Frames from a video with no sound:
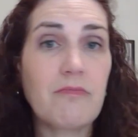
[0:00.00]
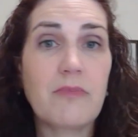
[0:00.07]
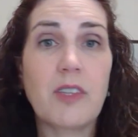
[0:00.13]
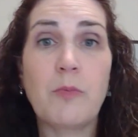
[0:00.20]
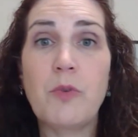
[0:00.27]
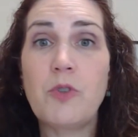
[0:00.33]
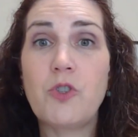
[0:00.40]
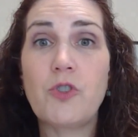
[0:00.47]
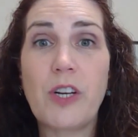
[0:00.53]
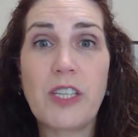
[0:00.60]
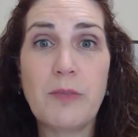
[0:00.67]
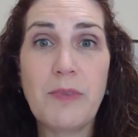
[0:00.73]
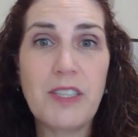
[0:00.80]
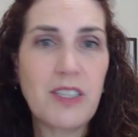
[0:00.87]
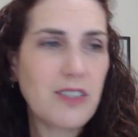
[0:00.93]
the mood
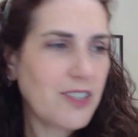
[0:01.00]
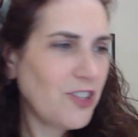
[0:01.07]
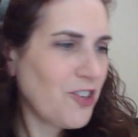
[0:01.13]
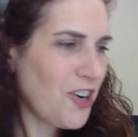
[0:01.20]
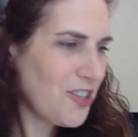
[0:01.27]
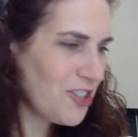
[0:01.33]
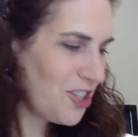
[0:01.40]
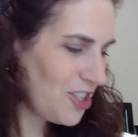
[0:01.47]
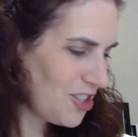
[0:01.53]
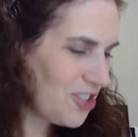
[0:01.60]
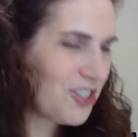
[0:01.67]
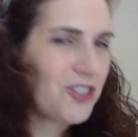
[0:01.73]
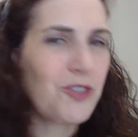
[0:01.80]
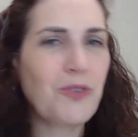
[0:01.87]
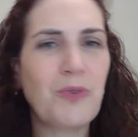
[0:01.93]
strikes me to
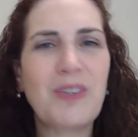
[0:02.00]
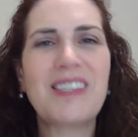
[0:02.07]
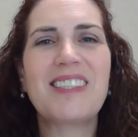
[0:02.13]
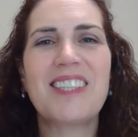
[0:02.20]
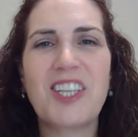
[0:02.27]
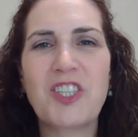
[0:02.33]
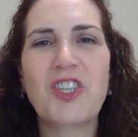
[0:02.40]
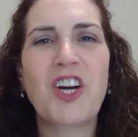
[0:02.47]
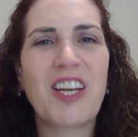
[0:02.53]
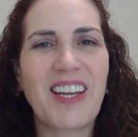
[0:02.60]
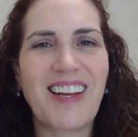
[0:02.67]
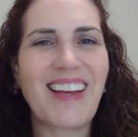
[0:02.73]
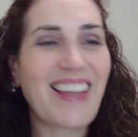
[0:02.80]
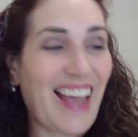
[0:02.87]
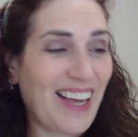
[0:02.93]
stitch on
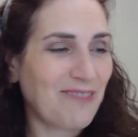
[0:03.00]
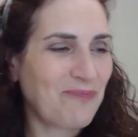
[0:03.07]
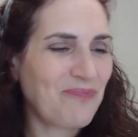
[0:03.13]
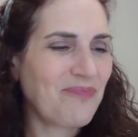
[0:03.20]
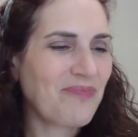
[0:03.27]
it again.